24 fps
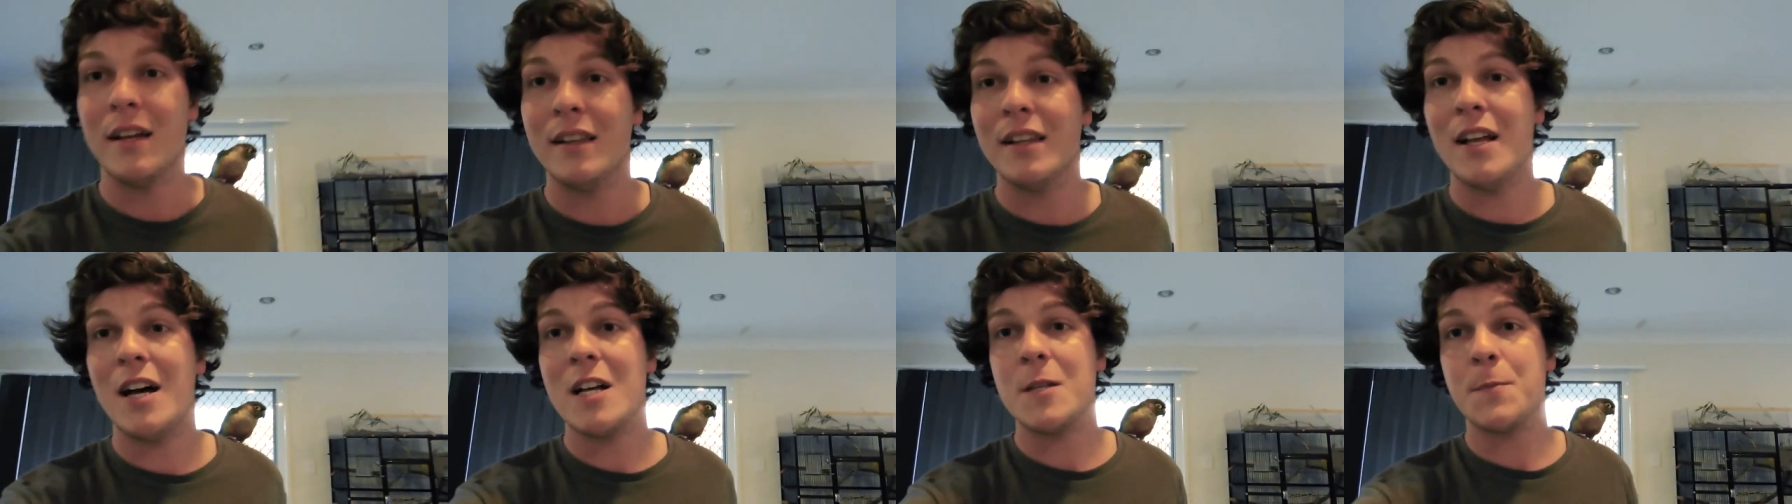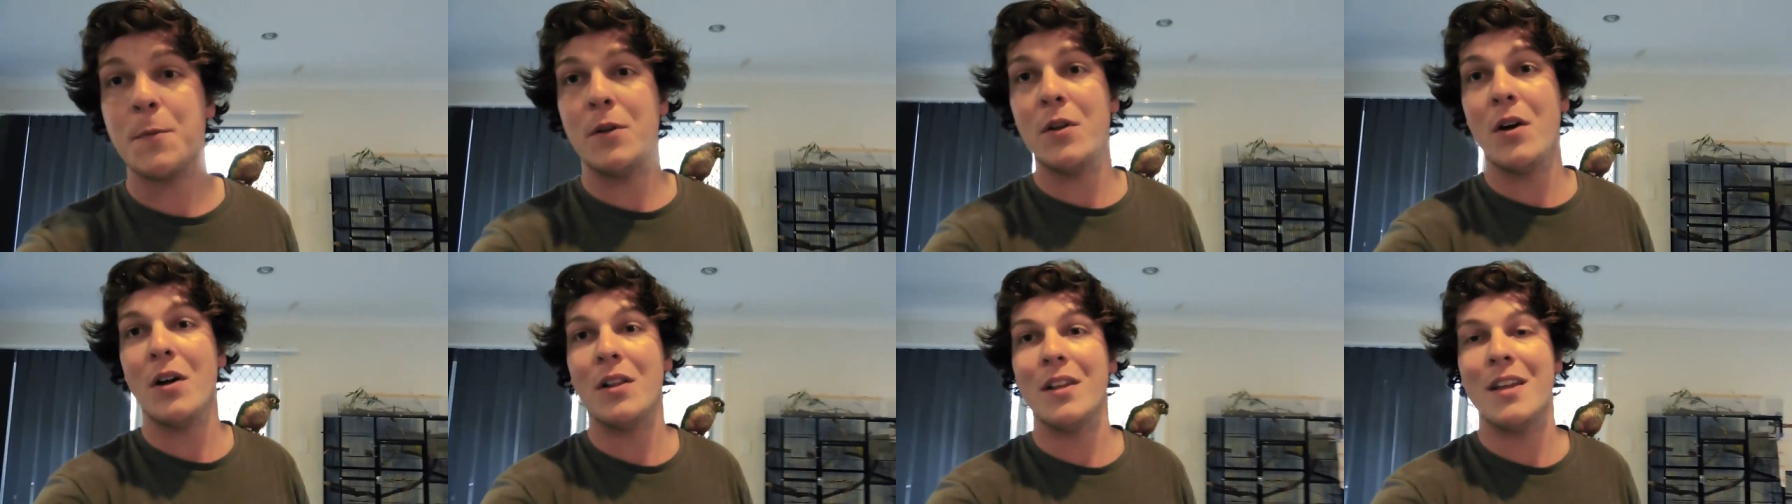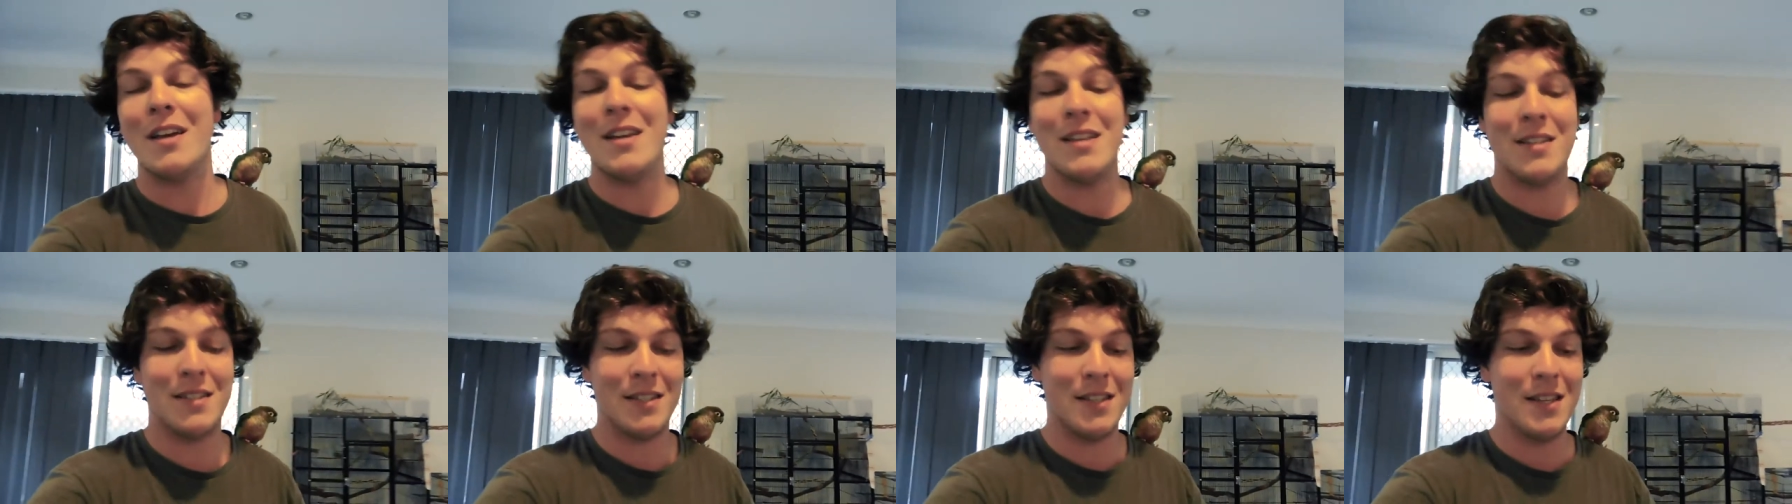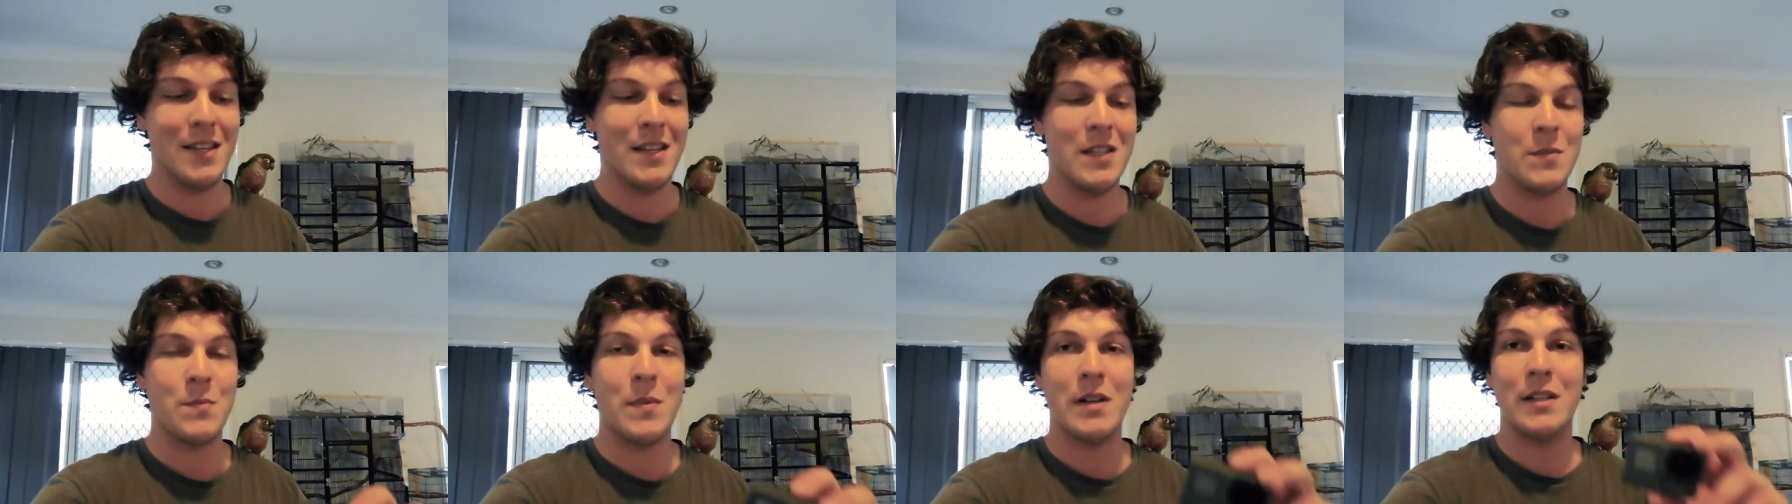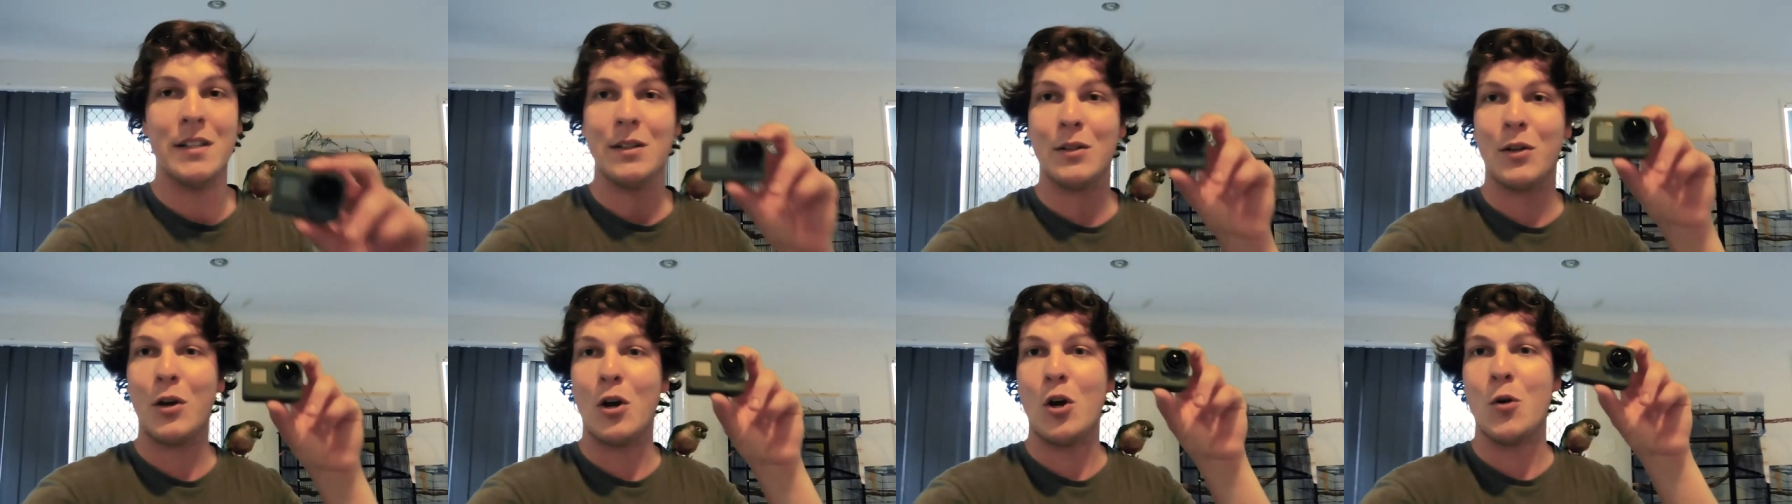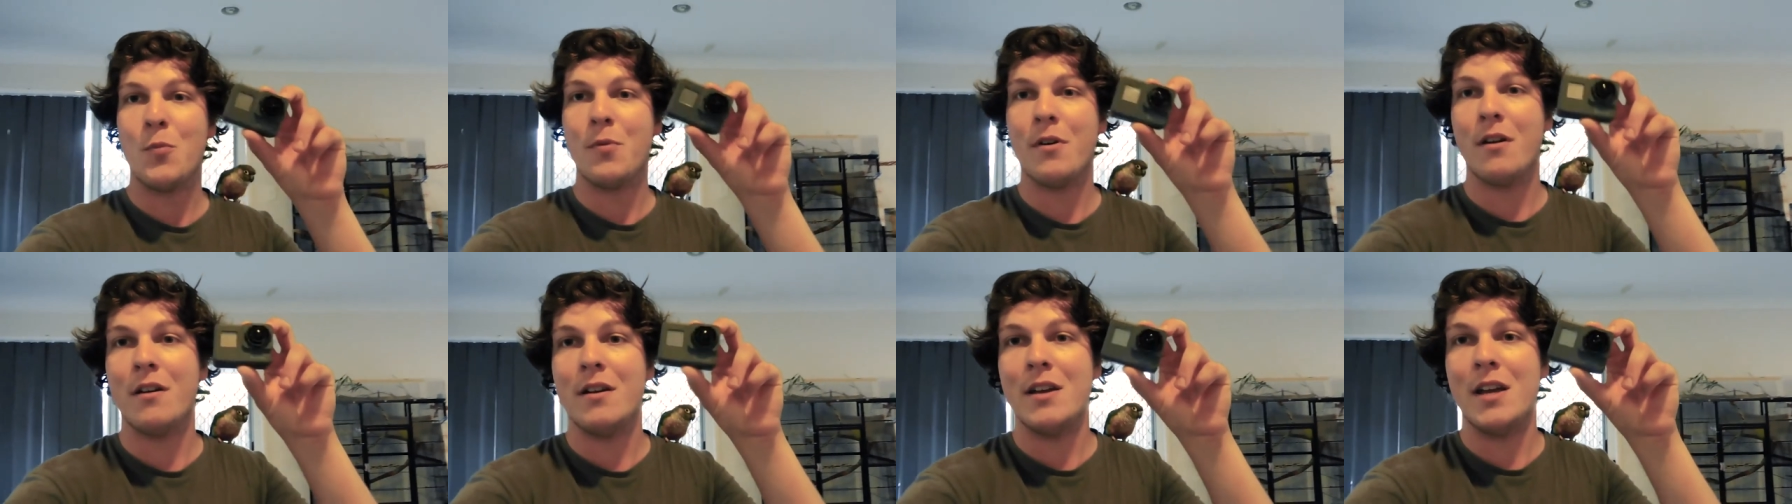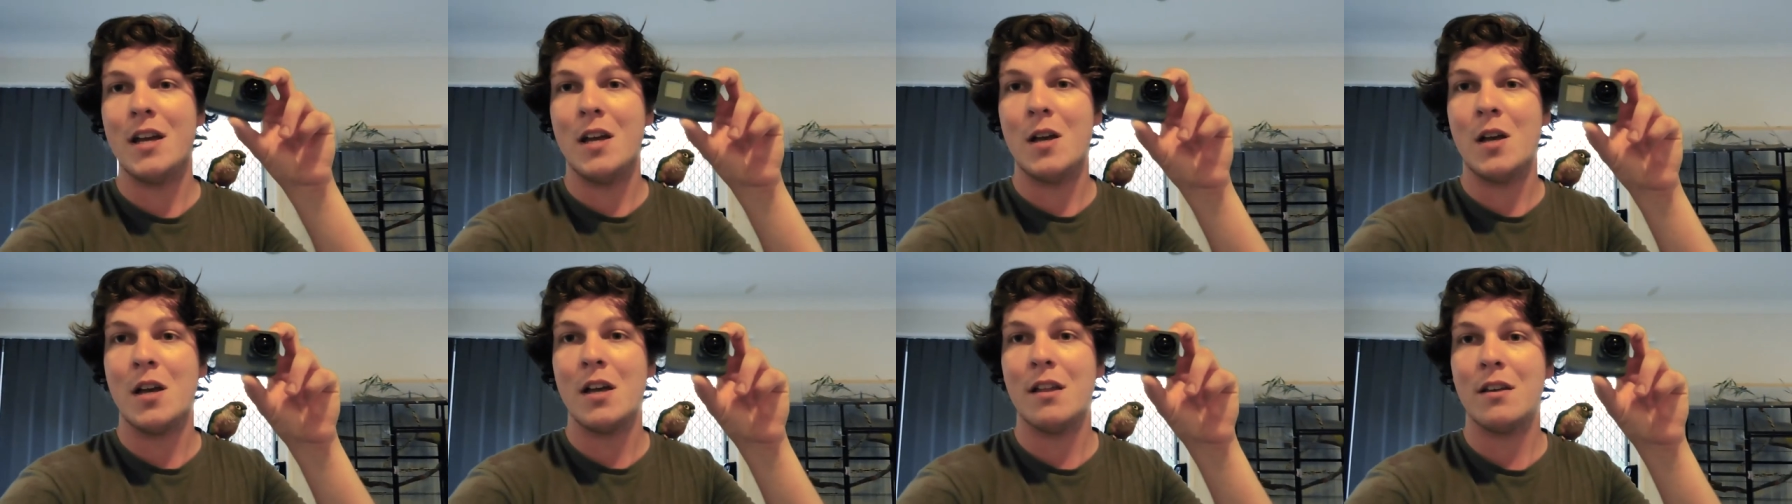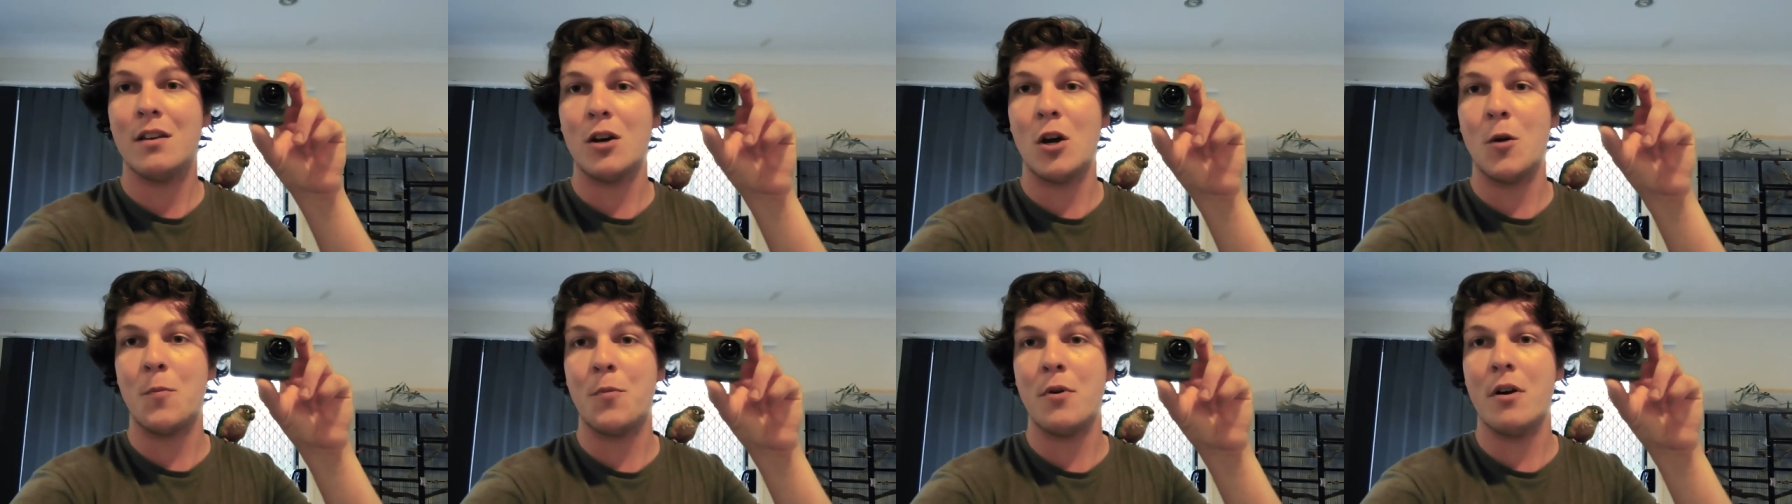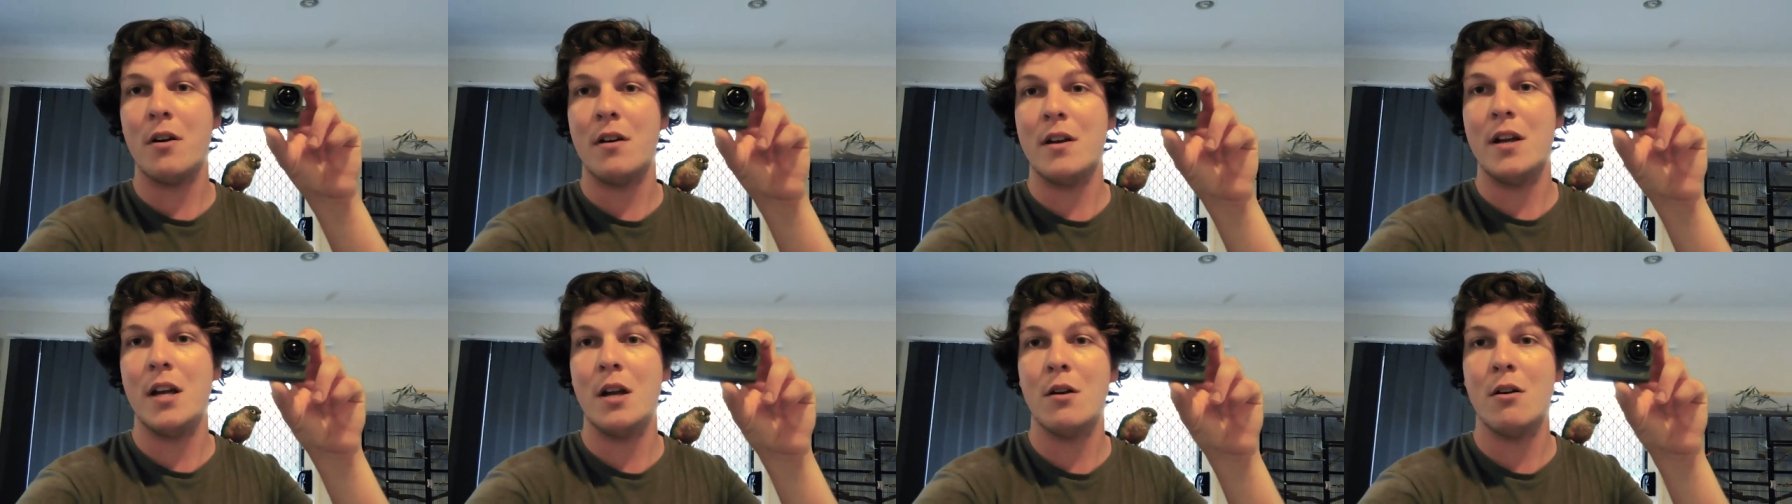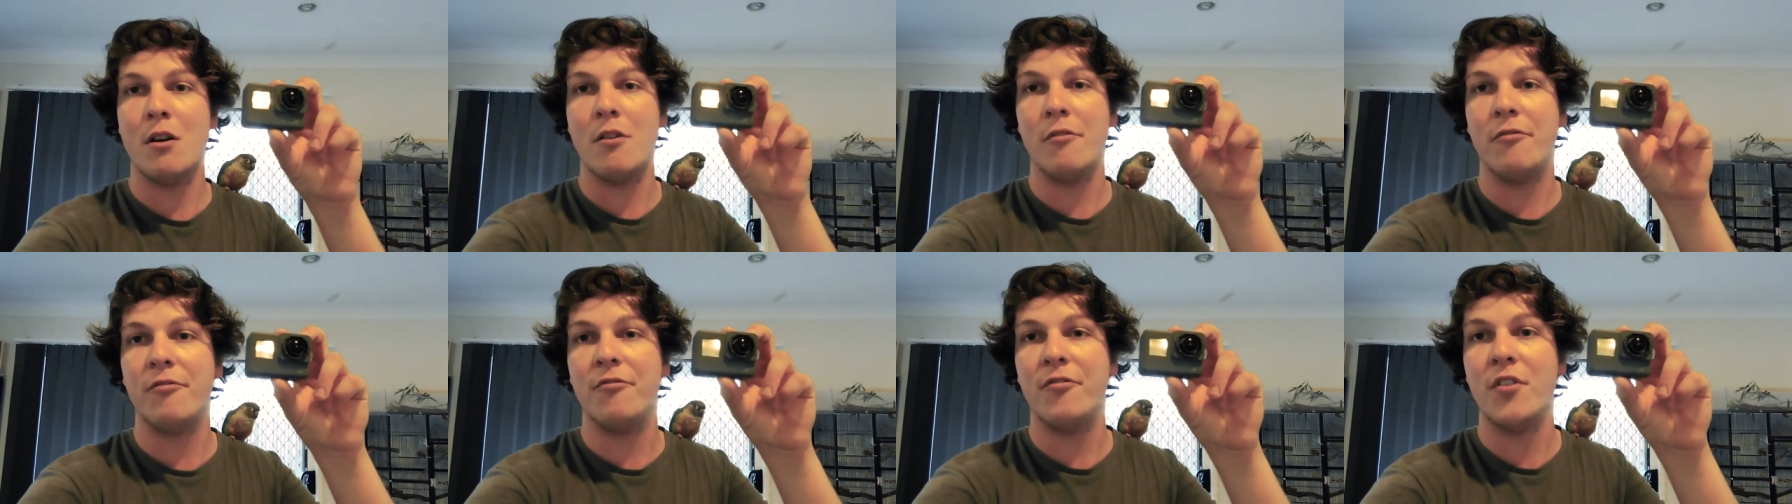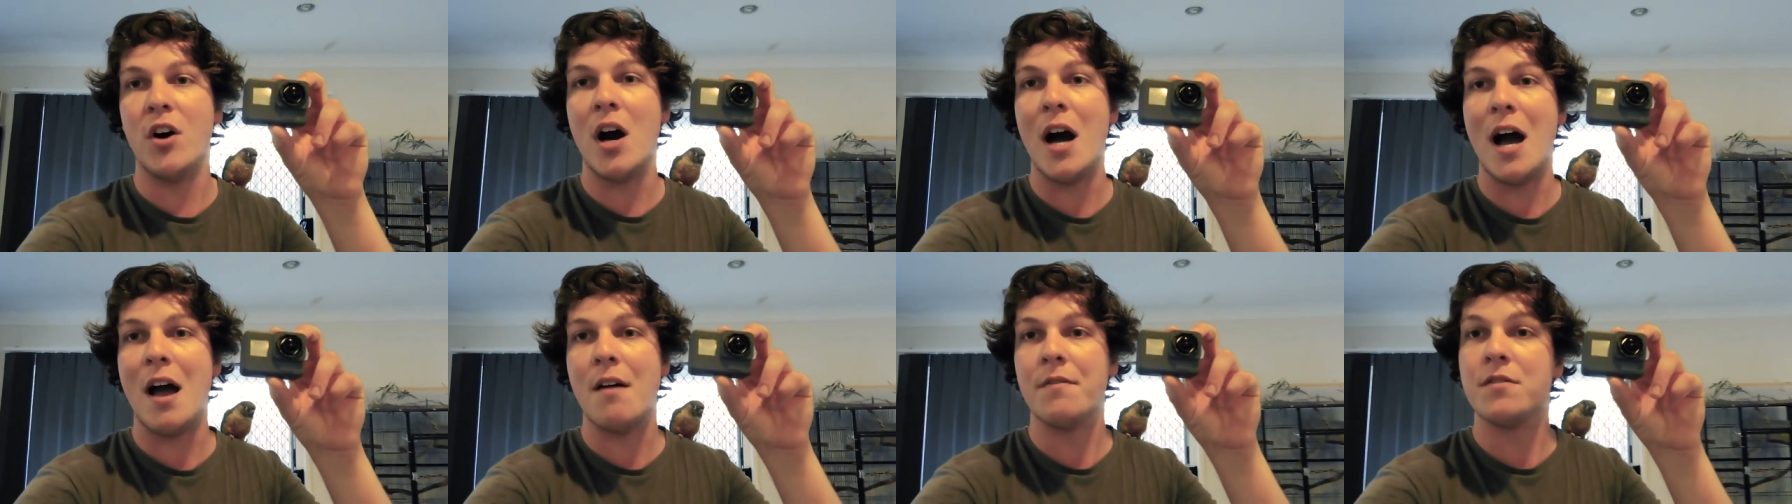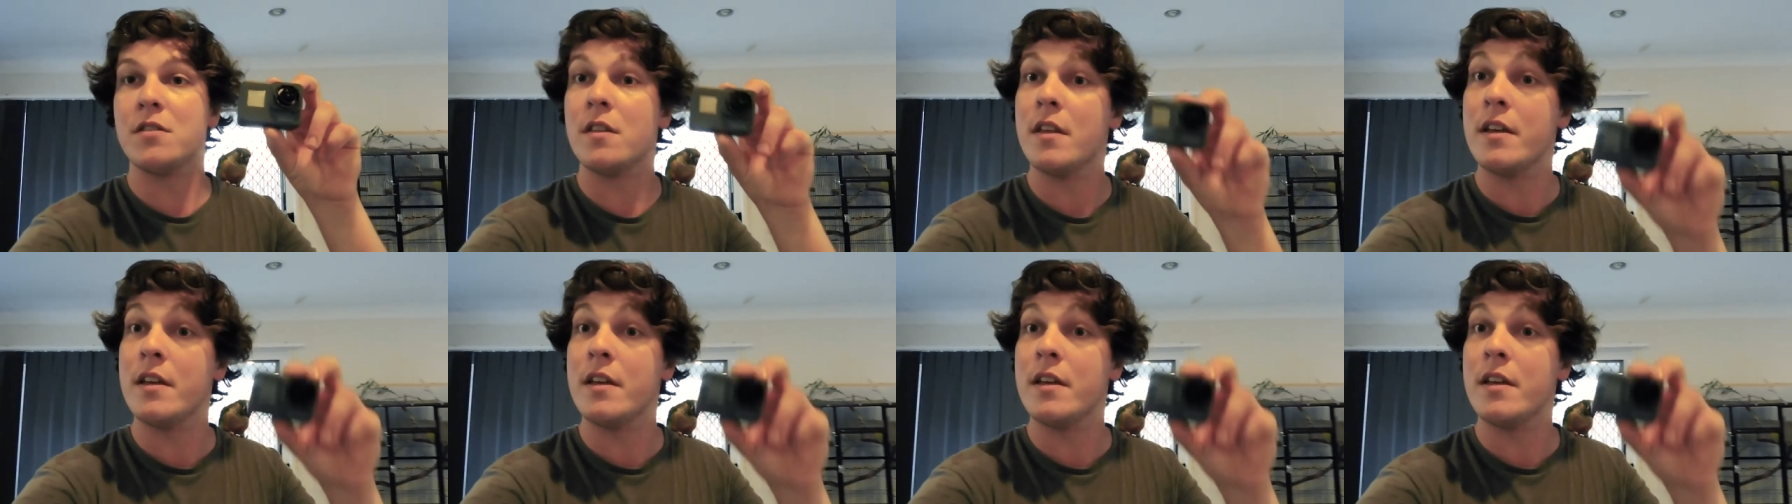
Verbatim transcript: And last but not least is my little GoPro here, GoPro Hero 5.